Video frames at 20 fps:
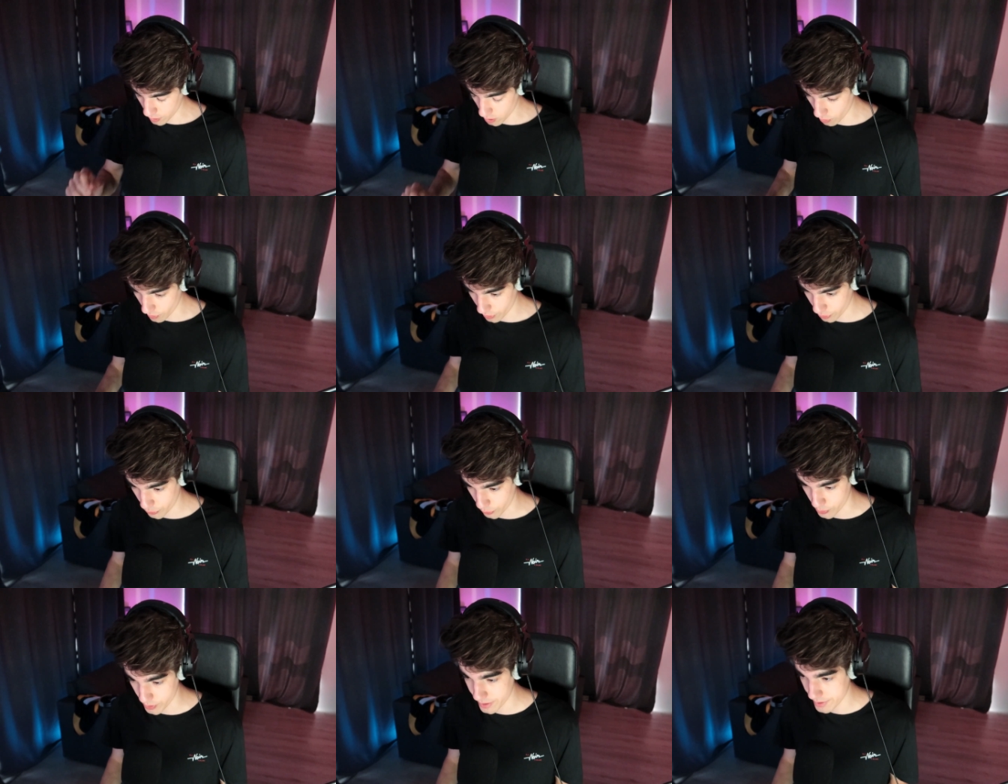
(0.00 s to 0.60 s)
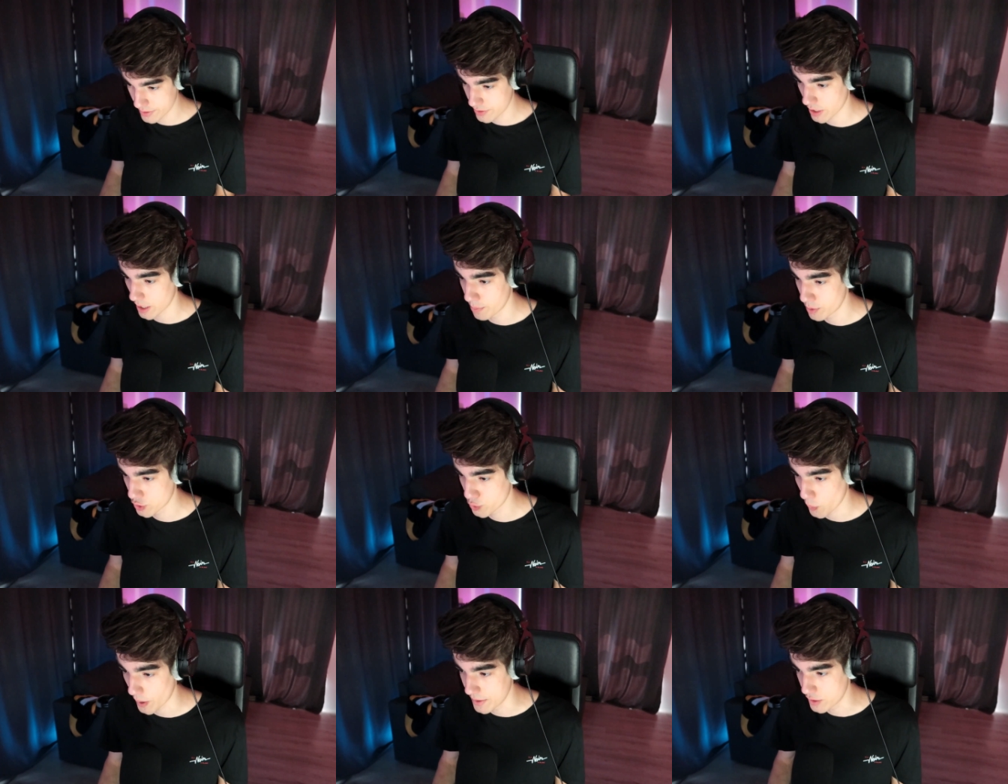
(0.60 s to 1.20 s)
I'm going through these
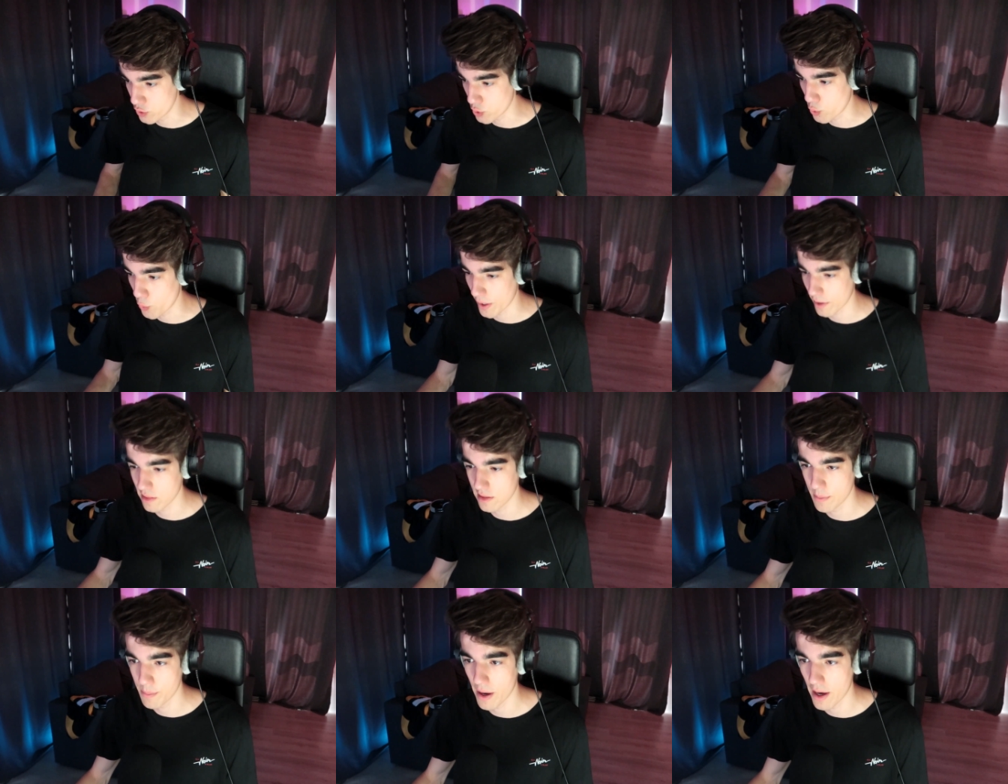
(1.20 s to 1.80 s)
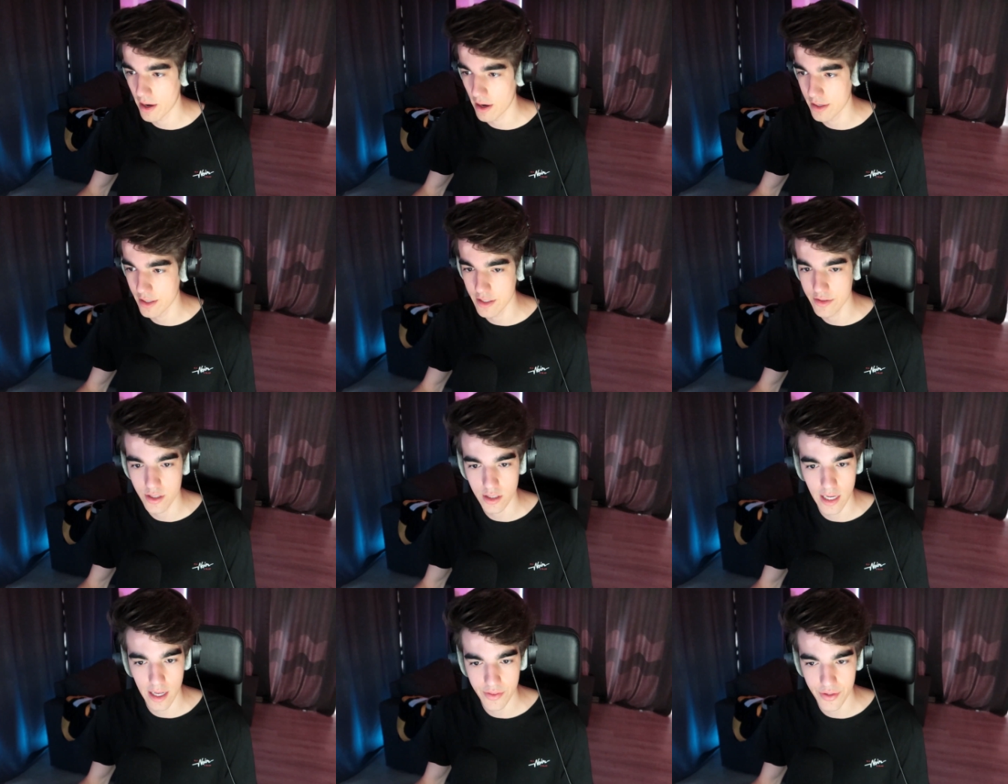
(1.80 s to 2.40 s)
sabers way too quickly, man. I
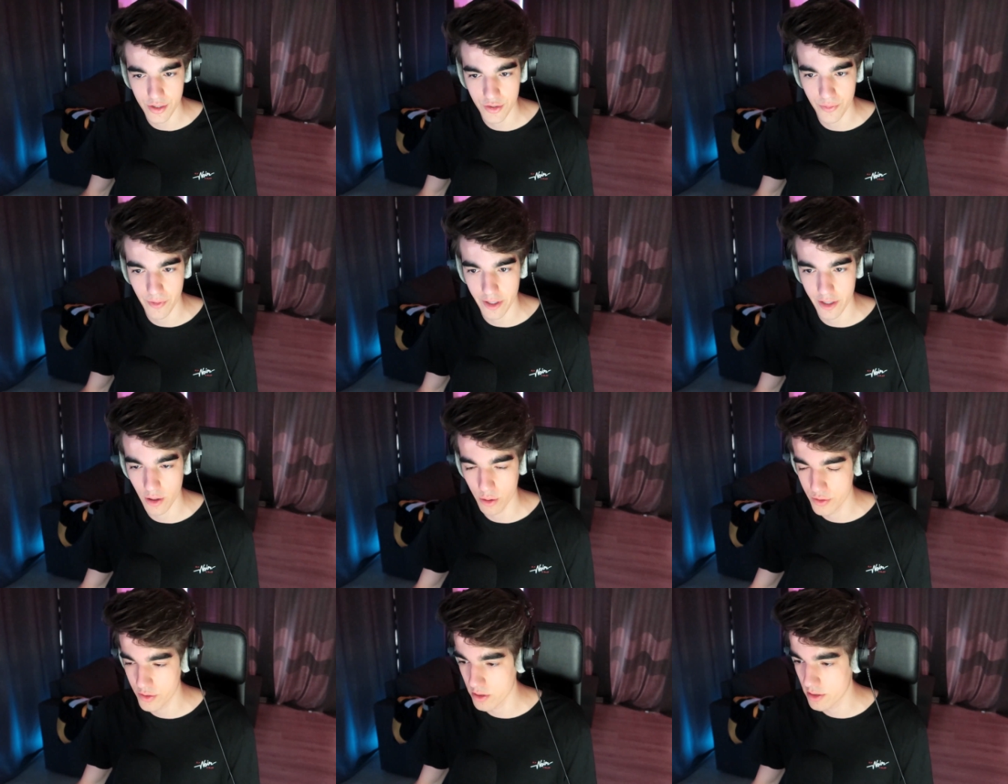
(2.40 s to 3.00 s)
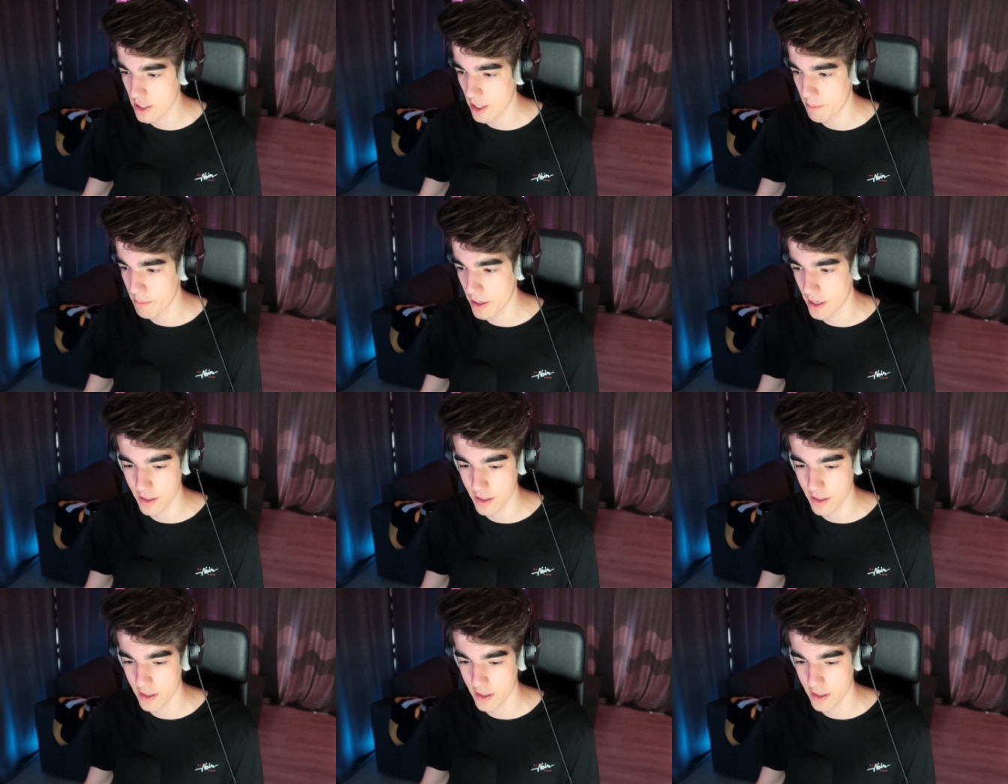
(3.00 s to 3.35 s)
need to get this video to 10